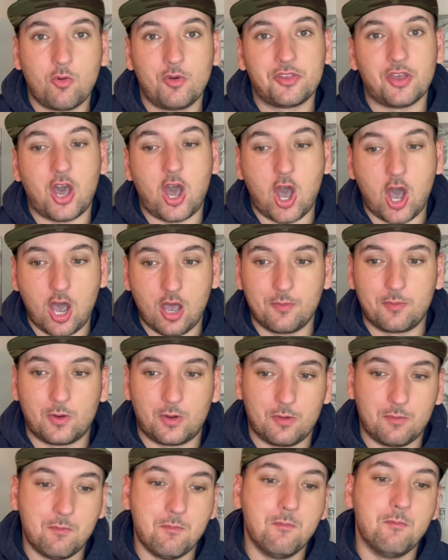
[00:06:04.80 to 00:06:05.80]
with
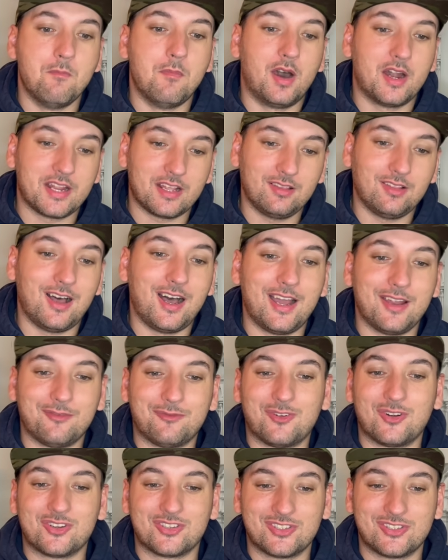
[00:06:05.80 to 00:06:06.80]
Auburn money line
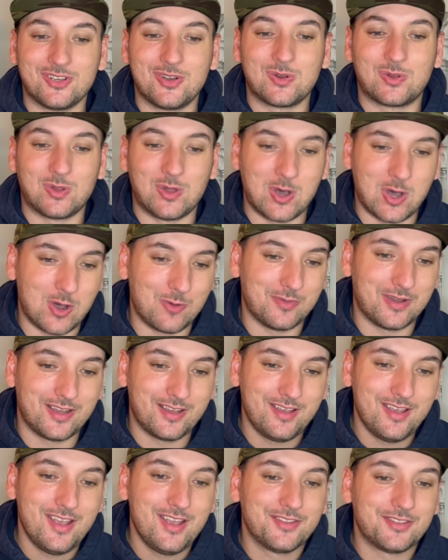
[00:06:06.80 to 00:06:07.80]
versus Oklahoma.
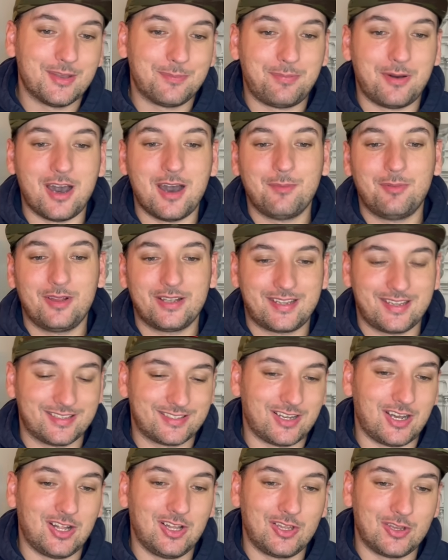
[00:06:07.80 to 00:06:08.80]
The public is
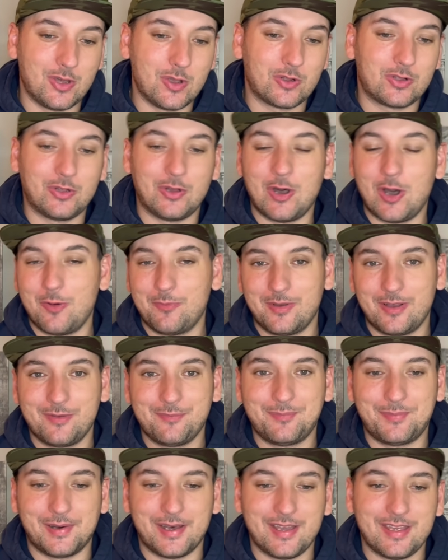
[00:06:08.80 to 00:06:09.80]
all on Oklahoma,
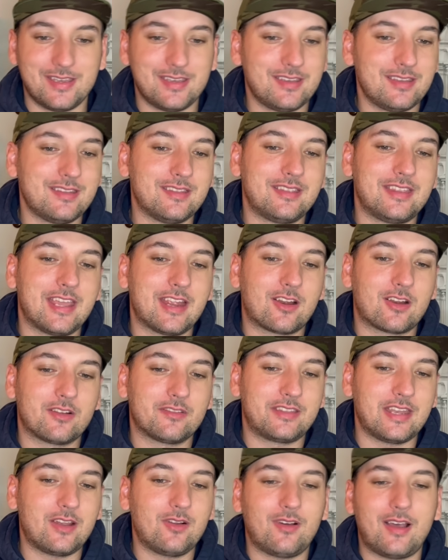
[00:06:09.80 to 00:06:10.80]
but they're
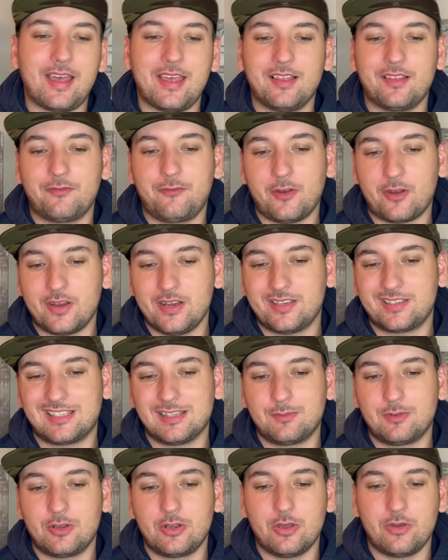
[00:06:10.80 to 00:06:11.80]
they don't very
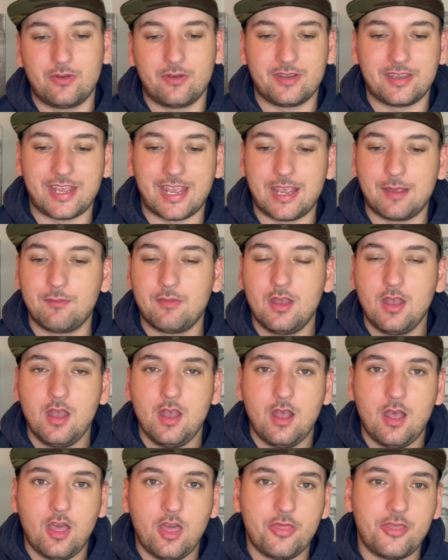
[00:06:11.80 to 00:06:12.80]
similar to Notre Dame.
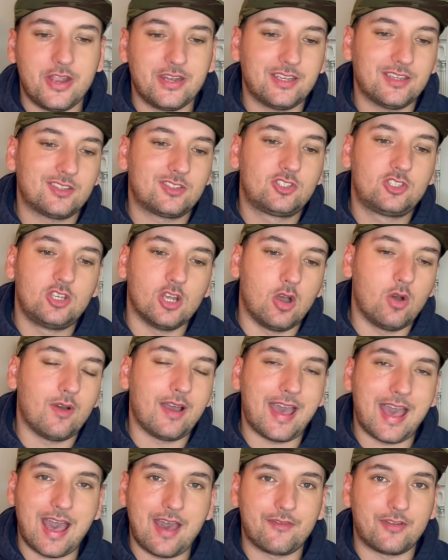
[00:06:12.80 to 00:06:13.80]
They just don't
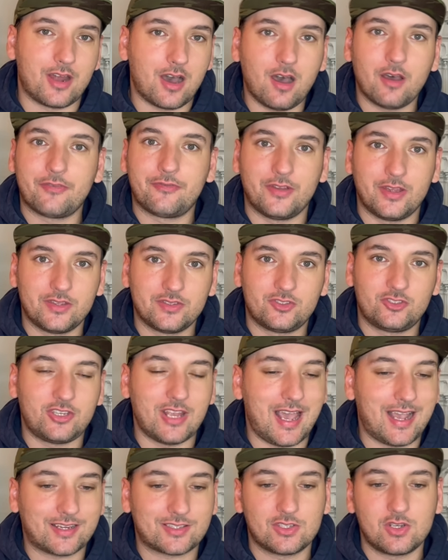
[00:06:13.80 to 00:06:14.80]
have an offense.
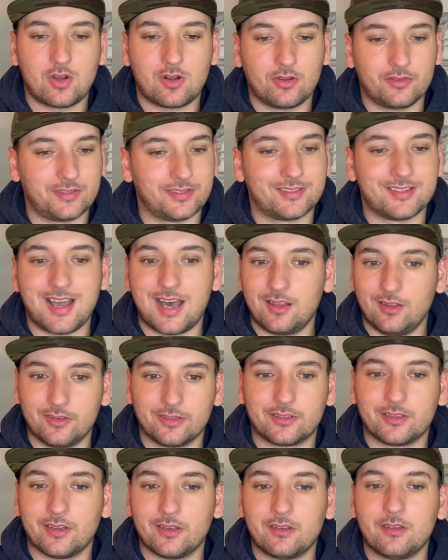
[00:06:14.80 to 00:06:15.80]
Jackson Arnold does not
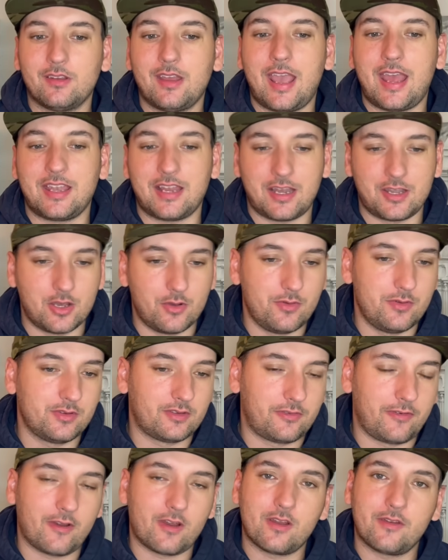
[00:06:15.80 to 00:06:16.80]
look good, and I know he was
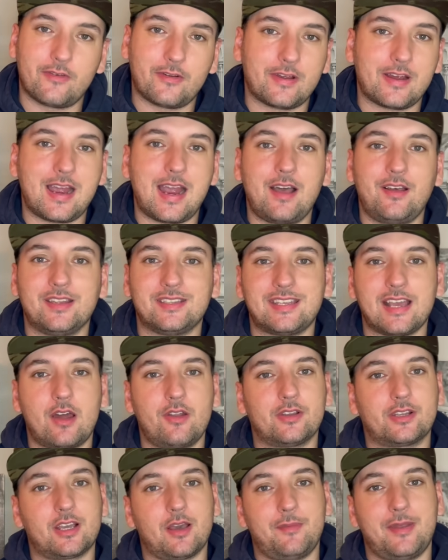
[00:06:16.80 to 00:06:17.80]
very very highly
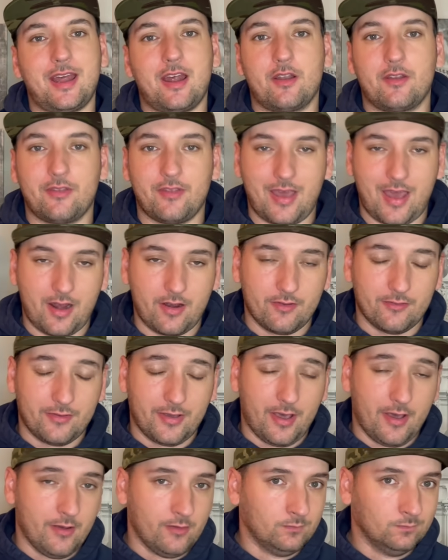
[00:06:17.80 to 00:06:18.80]
touted coming out of out of a
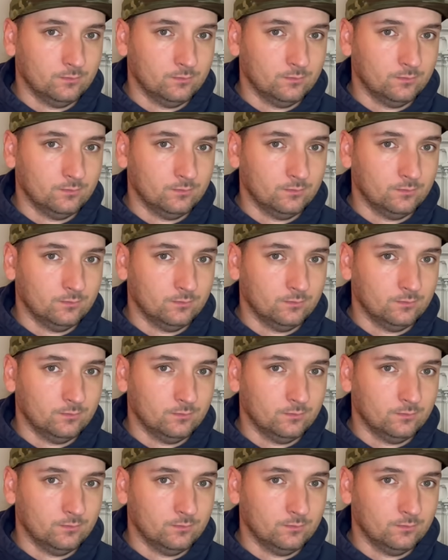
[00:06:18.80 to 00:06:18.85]
uh,